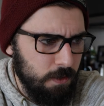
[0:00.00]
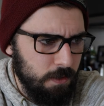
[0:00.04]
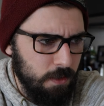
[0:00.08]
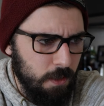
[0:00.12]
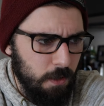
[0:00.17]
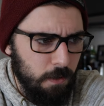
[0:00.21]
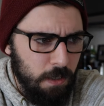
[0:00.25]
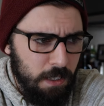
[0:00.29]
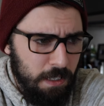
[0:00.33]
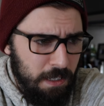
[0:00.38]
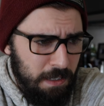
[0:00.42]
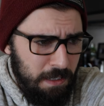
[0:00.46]

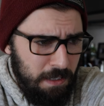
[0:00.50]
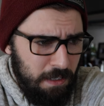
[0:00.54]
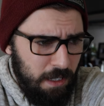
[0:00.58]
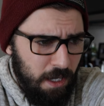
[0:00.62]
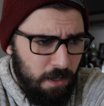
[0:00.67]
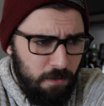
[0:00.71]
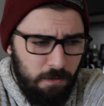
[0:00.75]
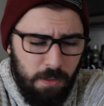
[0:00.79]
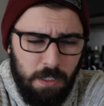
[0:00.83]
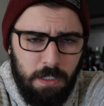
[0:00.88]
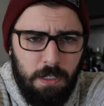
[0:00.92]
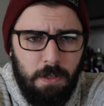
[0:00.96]
So I
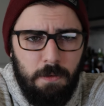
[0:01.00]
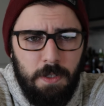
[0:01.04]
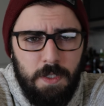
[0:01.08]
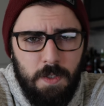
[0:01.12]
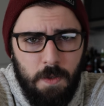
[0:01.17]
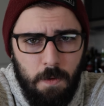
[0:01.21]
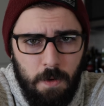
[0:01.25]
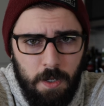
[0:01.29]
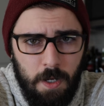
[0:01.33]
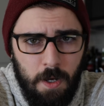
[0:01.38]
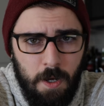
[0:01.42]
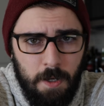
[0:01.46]
don't really know what's
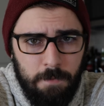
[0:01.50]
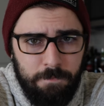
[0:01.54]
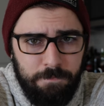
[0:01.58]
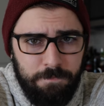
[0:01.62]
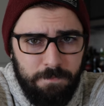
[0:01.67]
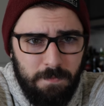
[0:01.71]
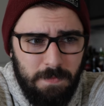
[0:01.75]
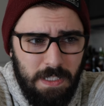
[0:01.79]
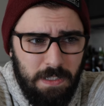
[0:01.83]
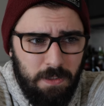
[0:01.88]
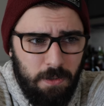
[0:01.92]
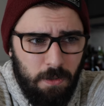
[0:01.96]
going on.
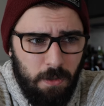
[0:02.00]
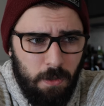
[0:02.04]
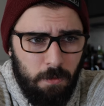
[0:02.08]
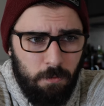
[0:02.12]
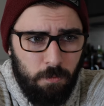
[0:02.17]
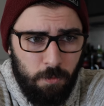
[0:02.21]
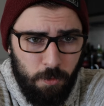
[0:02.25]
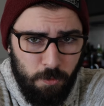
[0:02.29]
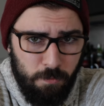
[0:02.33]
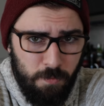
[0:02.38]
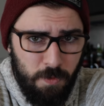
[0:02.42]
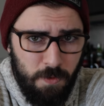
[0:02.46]
These are all
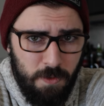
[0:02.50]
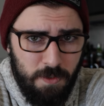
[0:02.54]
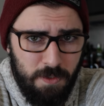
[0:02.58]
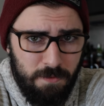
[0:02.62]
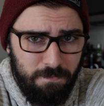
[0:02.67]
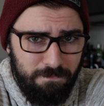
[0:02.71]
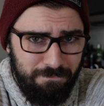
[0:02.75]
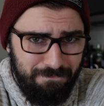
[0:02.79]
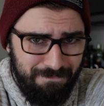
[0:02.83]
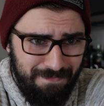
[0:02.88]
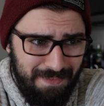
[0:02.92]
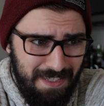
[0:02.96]
rumors.